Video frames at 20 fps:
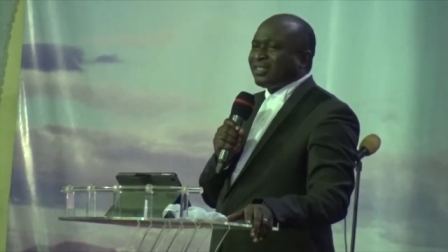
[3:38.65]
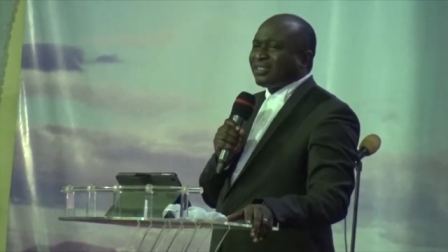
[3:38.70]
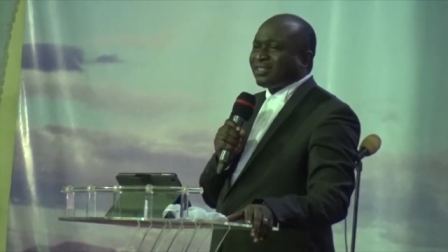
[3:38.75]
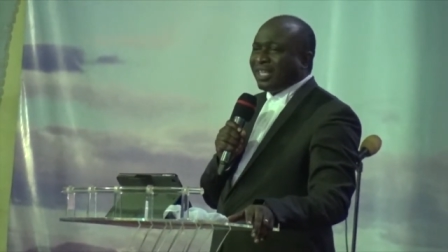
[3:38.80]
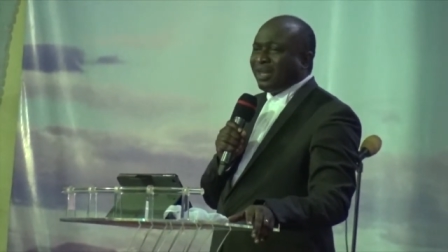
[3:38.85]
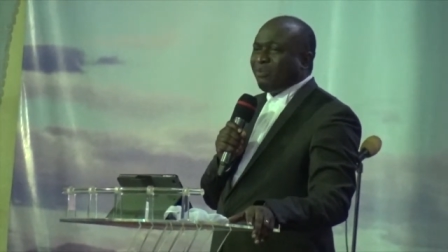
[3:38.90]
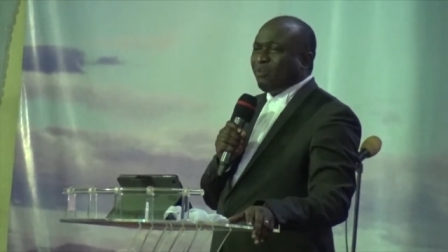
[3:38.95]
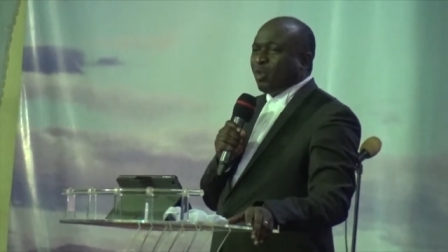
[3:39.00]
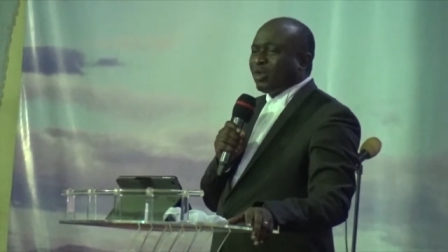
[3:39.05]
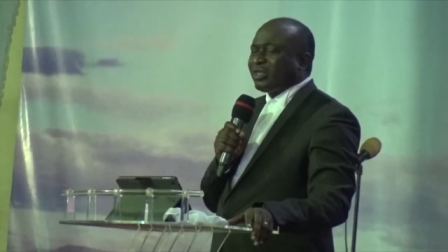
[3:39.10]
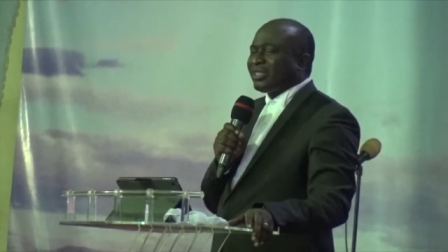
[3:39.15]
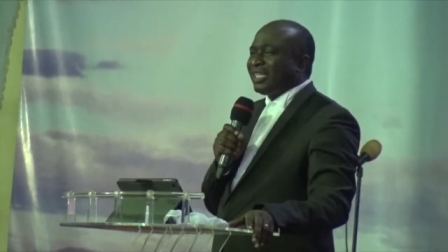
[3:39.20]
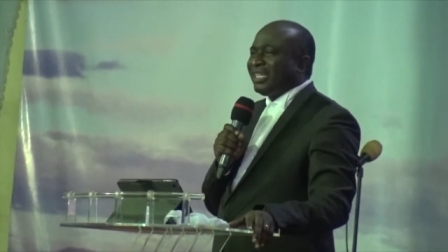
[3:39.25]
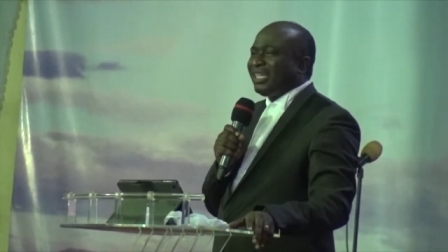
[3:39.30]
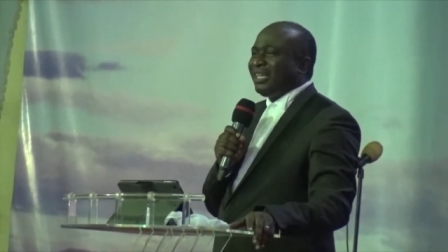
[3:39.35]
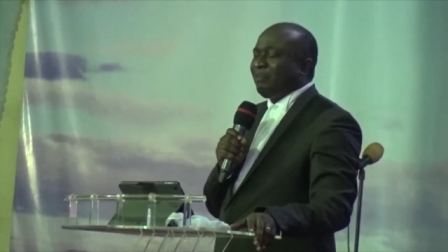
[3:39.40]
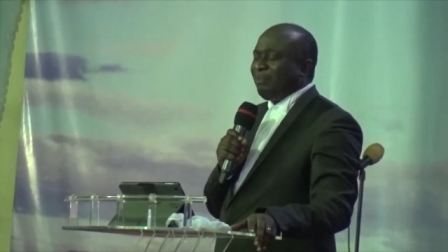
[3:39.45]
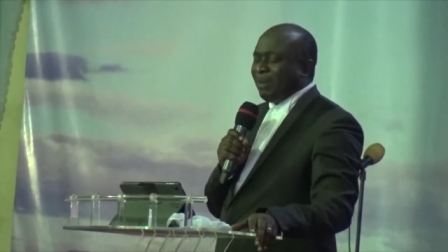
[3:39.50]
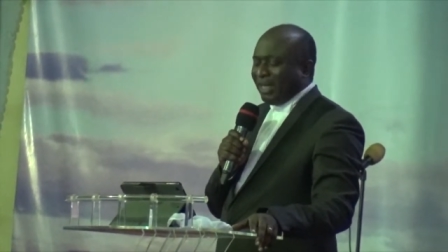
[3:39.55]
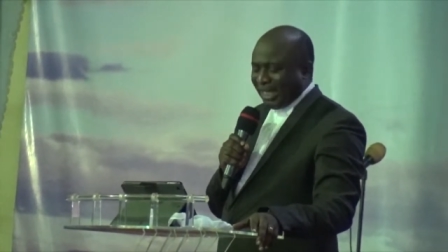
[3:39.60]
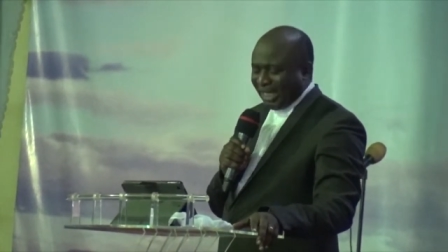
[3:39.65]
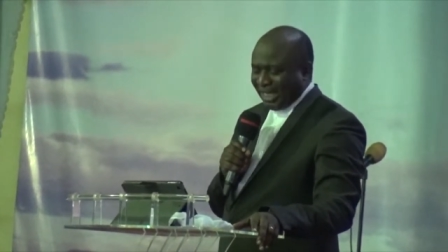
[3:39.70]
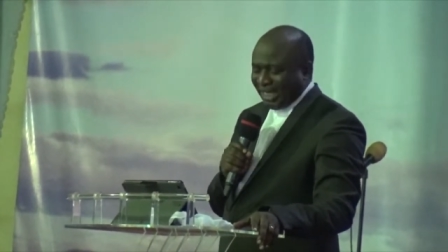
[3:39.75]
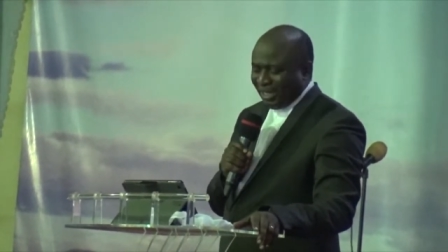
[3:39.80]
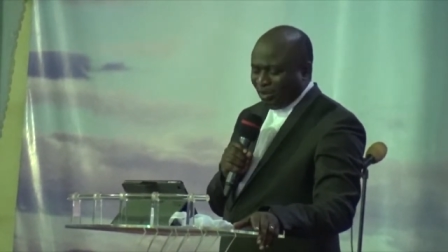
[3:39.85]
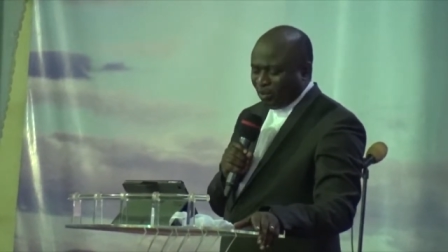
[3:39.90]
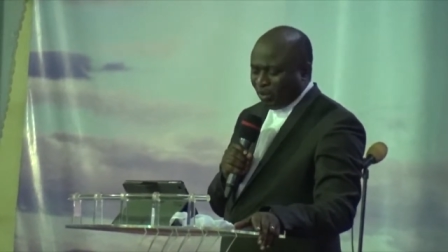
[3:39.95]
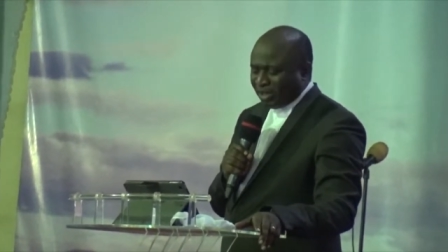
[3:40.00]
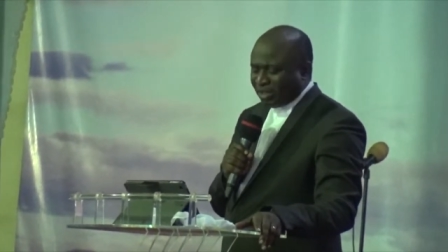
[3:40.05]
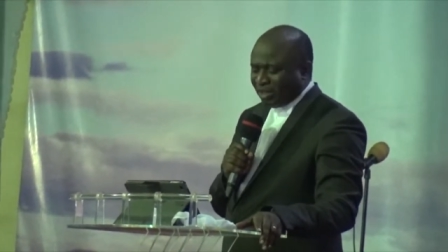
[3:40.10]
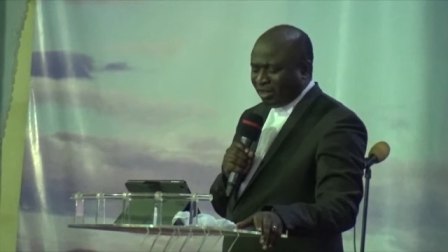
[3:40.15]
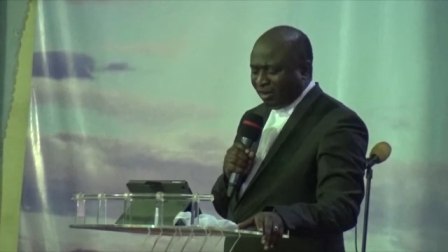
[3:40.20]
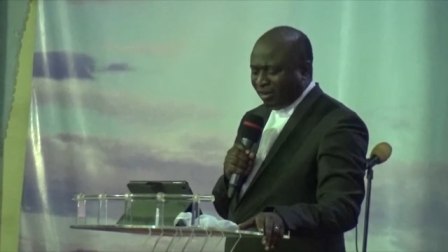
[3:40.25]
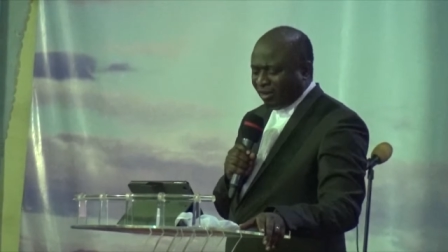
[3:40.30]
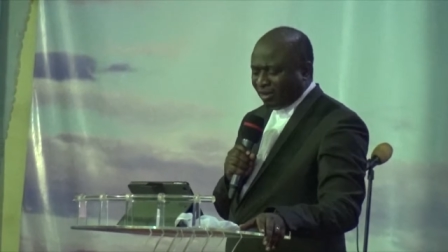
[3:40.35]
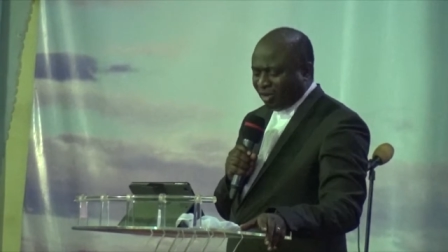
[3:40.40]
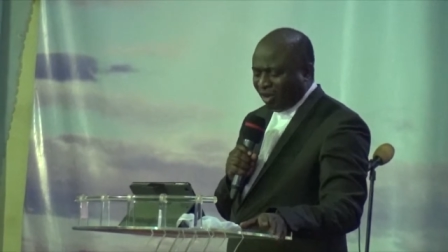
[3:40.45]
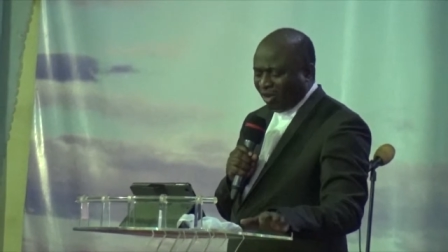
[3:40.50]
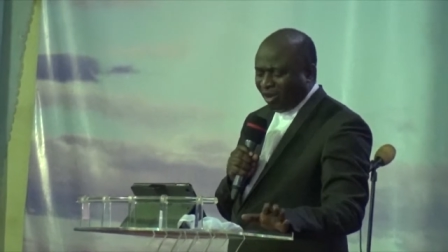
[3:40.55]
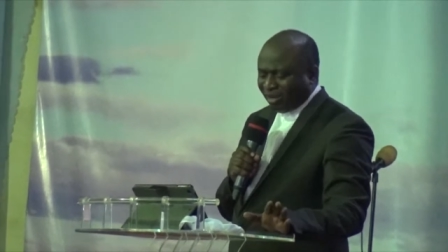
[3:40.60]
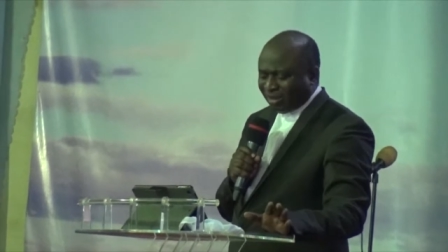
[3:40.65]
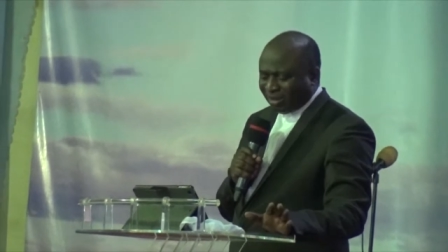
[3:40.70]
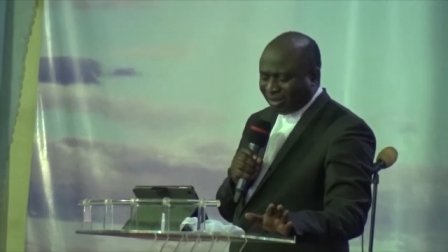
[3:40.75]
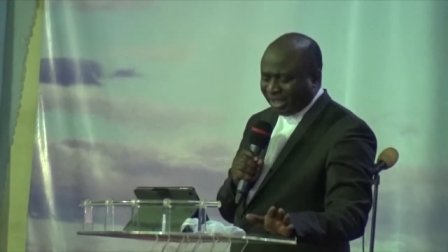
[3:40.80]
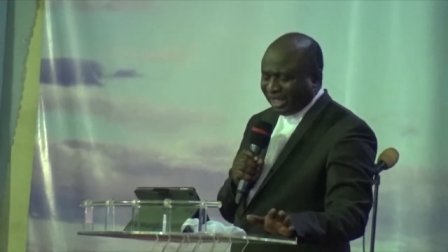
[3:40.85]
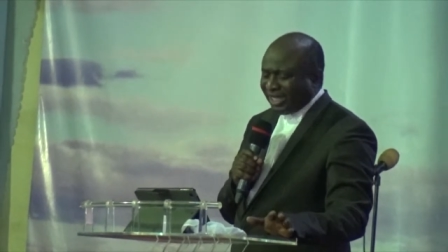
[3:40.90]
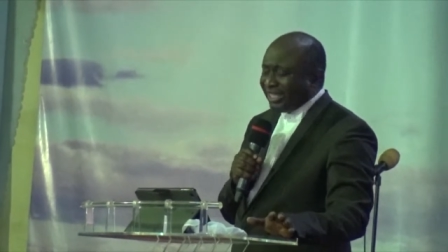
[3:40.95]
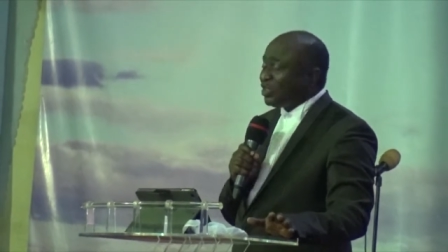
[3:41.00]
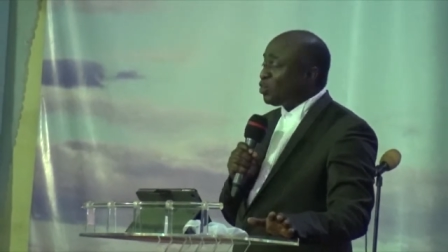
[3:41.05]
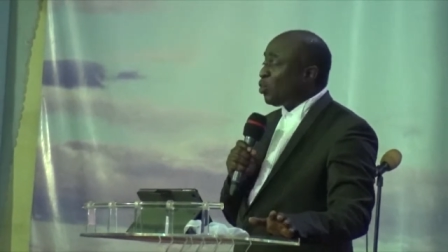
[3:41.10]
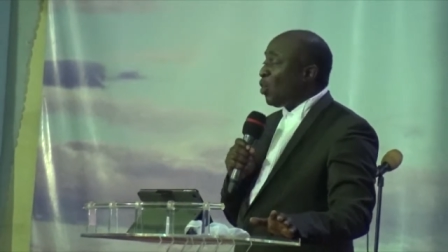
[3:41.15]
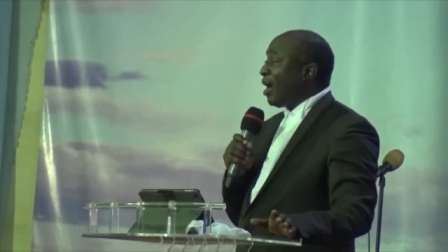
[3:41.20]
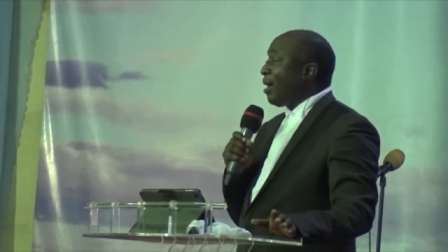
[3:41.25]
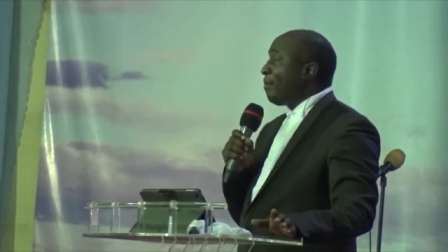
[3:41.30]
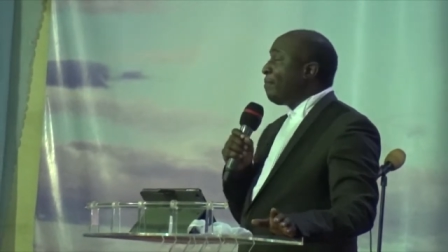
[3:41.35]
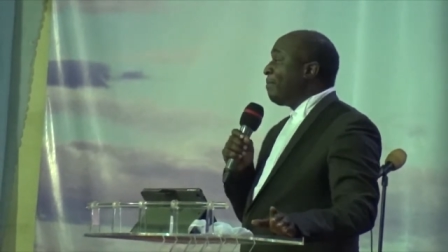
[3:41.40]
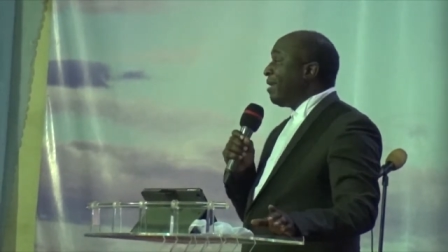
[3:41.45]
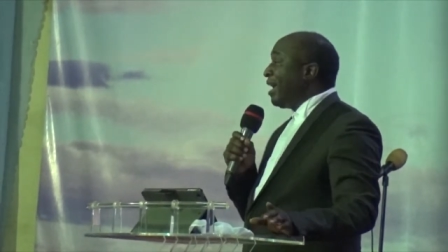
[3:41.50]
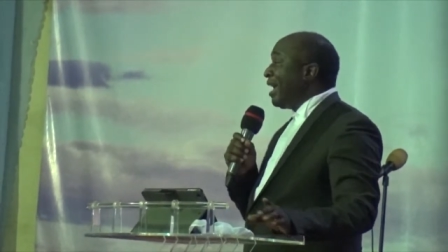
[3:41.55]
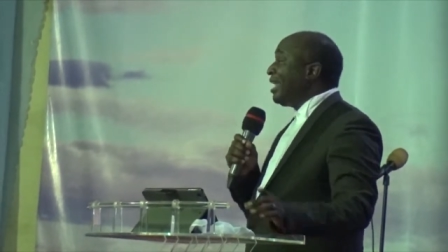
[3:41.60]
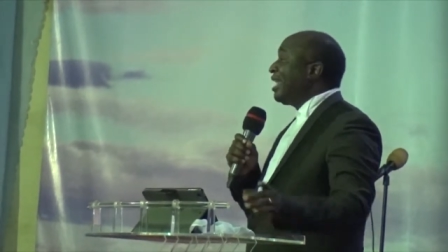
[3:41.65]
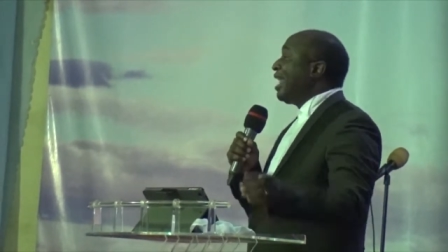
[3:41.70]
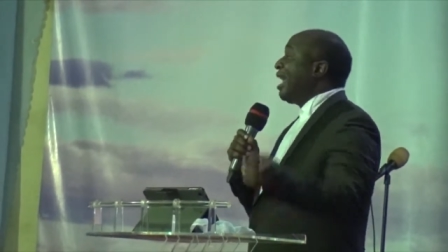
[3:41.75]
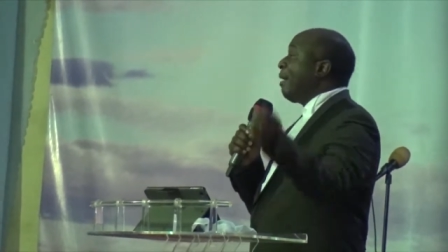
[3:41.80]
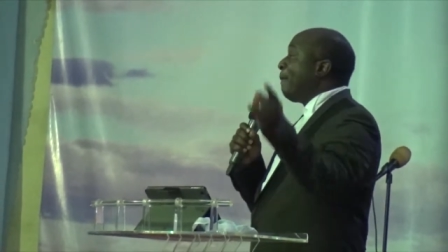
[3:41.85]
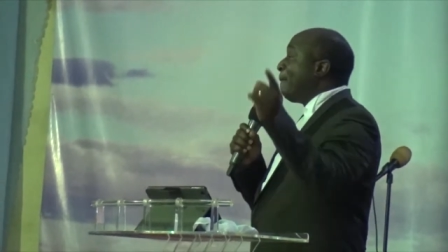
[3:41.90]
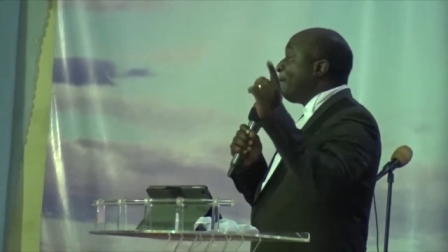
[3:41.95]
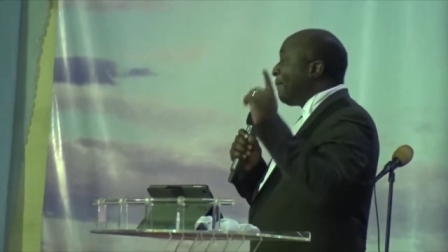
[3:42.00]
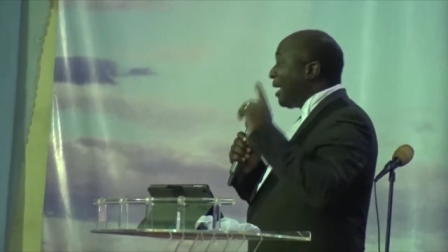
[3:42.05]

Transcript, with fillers: The same was in the beginning with God. All things were made